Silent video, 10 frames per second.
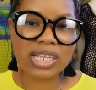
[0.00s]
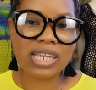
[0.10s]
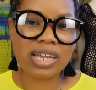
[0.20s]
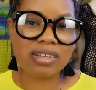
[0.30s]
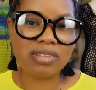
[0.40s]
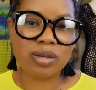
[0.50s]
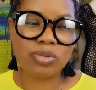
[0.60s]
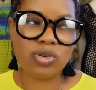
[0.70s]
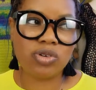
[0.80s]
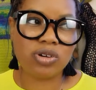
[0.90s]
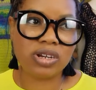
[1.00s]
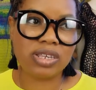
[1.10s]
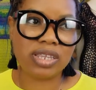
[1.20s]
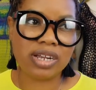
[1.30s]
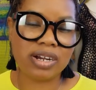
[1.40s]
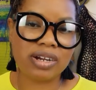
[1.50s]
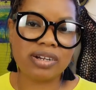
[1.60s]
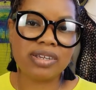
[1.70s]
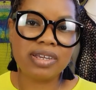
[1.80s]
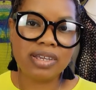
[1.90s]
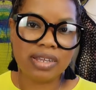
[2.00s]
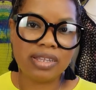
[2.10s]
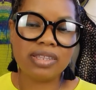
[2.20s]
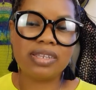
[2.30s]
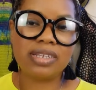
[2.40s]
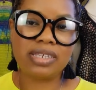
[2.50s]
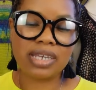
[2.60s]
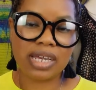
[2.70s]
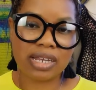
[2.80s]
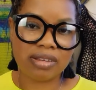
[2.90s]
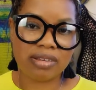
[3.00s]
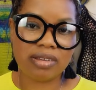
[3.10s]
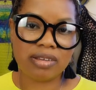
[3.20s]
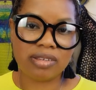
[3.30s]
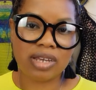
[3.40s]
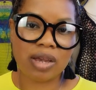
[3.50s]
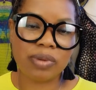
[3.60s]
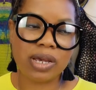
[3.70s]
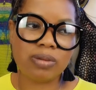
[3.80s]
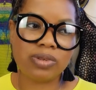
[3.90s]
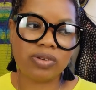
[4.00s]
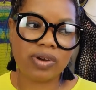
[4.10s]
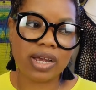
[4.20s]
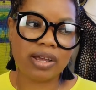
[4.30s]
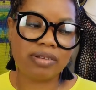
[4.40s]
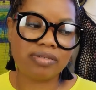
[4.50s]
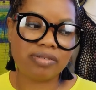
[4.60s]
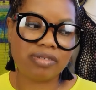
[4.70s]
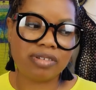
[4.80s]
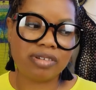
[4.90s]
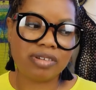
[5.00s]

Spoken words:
get like a double chorus there. The second time it comes around,